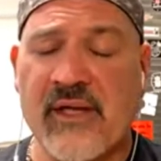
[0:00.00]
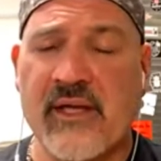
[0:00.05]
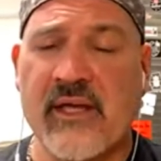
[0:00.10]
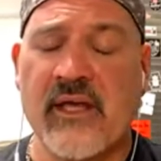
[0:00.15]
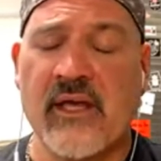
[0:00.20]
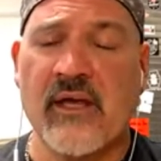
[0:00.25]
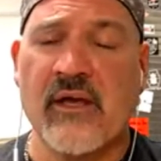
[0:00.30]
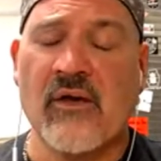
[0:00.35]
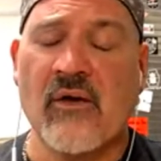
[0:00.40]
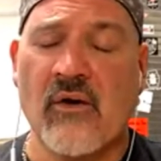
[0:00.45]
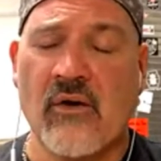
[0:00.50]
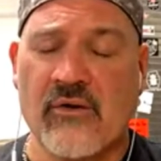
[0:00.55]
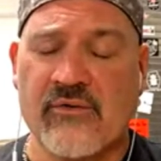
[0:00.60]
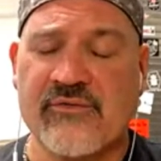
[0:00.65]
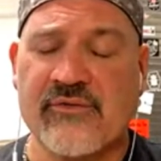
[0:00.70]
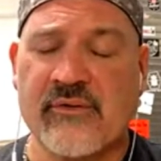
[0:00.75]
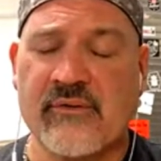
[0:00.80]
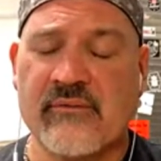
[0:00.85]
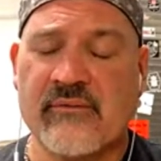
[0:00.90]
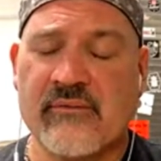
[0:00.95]
Kit
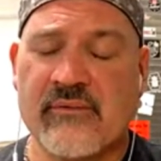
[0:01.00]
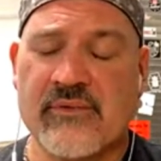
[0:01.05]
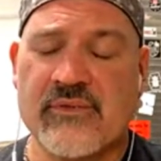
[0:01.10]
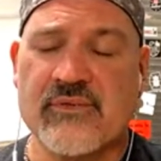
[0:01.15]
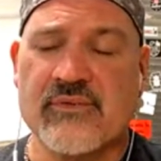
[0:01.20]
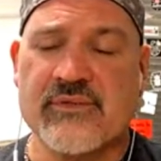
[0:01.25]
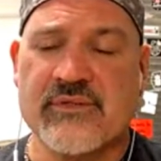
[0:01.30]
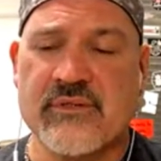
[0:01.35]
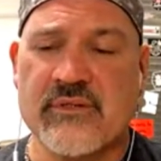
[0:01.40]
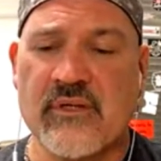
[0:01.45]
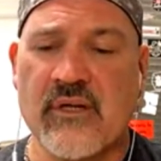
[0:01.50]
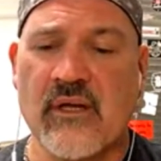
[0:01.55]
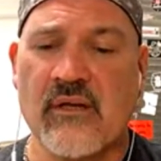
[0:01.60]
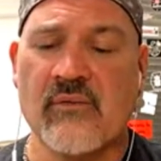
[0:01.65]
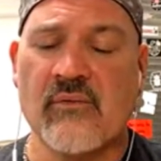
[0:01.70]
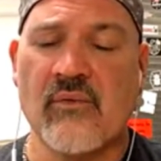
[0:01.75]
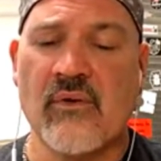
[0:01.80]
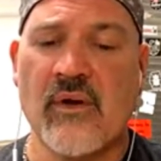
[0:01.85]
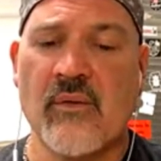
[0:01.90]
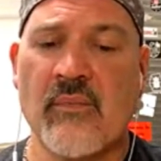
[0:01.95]
Carson, which was
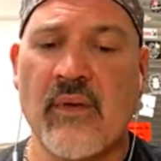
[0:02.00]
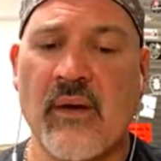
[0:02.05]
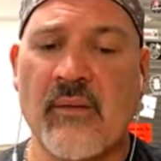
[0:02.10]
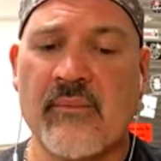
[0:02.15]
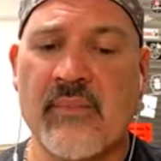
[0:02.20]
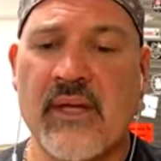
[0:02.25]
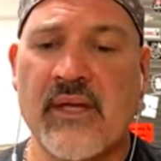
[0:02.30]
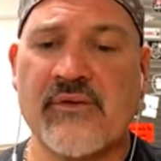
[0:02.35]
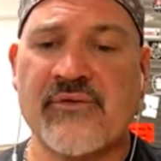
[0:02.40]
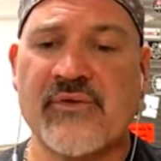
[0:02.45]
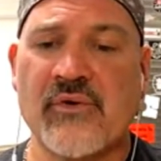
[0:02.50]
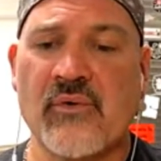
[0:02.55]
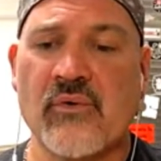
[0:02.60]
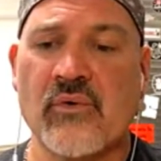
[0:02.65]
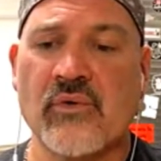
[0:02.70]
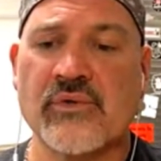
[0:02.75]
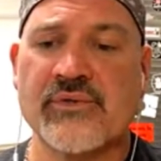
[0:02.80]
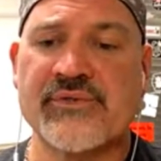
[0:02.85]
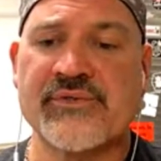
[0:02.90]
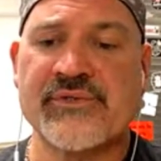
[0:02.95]
another one of my
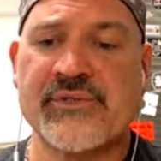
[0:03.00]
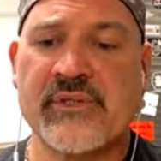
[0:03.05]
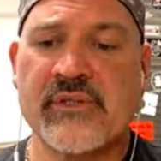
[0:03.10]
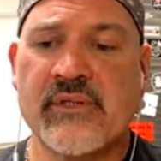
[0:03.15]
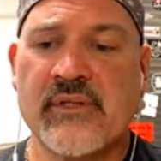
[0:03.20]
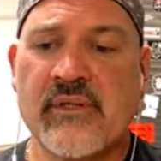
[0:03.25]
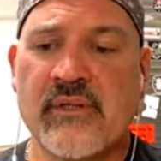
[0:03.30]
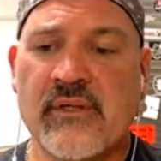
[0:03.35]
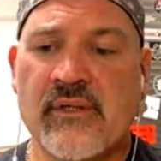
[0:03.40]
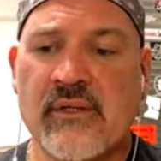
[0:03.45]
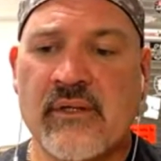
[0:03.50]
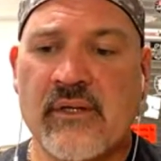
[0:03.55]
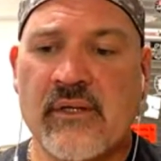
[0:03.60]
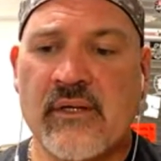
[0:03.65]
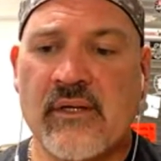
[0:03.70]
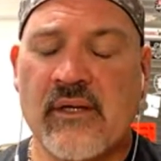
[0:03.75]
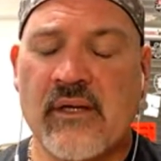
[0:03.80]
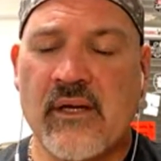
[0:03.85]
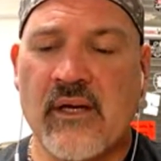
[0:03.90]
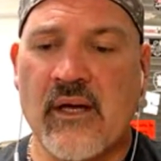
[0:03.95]
mentors,
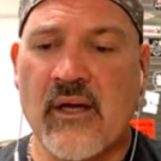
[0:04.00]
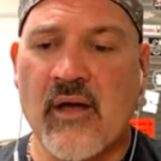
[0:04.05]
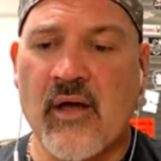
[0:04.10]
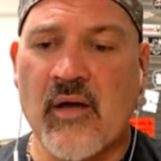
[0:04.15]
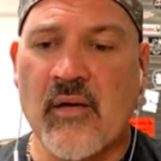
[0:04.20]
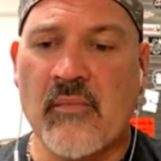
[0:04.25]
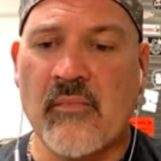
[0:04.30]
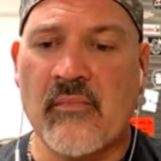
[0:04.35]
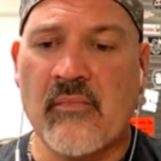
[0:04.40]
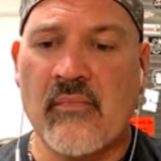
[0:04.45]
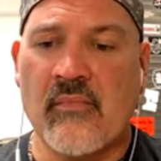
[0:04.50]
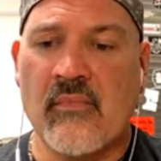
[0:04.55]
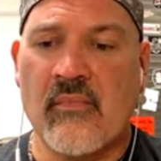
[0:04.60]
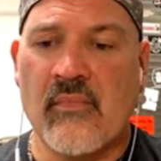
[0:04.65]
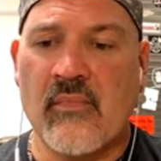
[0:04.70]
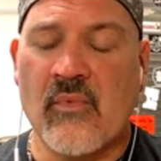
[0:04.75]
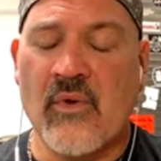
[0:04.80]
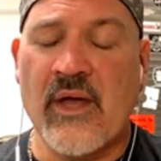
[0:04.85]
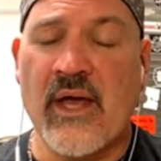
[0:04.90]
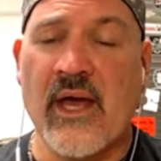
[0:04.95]
um,
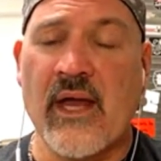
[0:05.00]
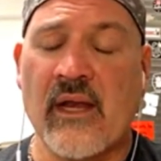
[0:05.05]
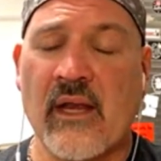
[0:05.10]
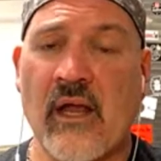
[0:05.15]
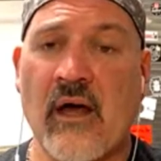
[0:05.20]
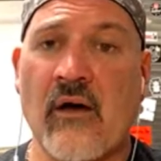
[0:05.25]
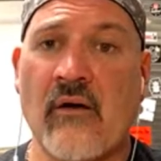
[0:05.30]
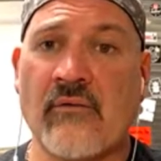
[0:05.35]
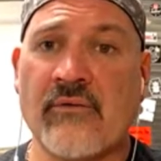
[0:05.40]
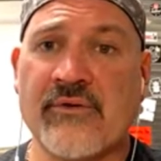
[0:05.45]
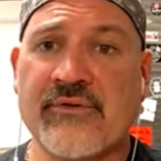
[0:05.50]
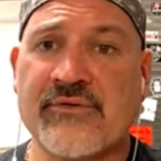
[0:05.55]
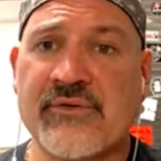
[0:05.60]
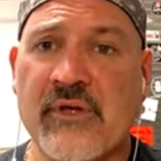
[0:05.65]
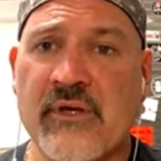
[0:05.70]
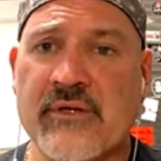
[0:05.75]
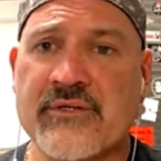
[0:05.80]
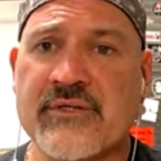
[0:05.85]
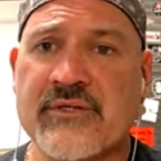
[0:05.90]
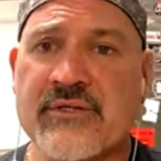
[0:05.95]
we had a long
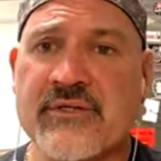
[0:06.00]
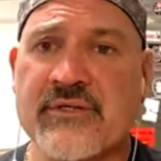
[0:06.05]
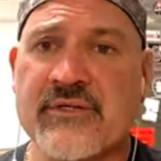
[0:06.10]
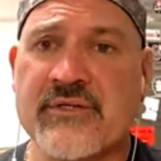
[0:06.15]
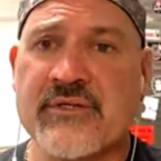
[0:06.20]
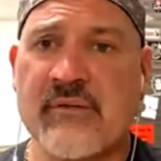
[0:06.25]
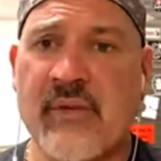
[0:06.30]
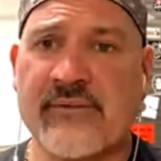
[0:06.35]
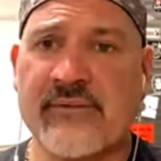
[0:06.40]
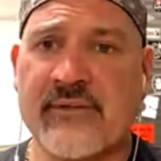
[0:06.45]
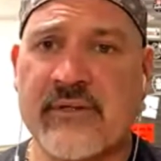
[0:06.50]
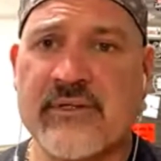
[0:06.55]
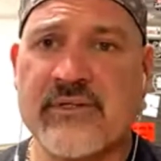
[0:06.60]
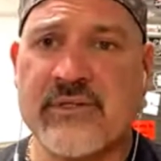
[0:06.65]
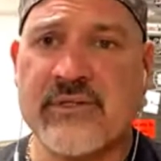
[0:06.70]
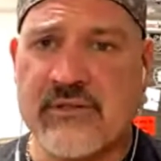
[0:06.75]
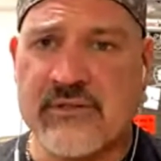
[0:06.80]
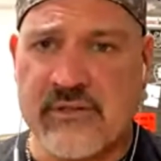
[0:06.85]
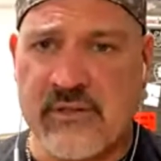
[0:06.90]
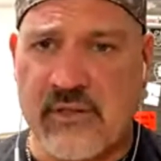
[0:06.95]
discussion about this
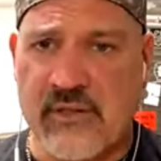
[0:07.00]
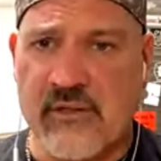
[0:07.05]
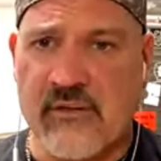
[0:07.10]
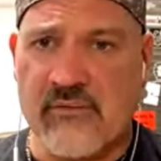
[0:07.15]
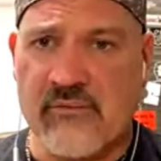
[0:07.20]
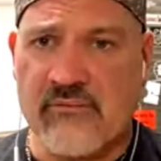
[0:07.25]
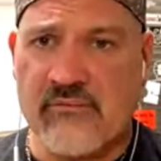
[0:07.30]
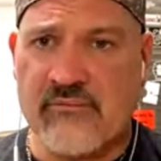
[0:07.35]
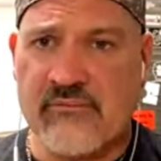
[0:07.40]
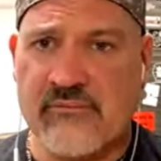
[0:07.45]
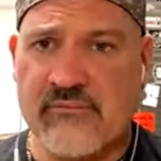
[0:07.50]
years ago.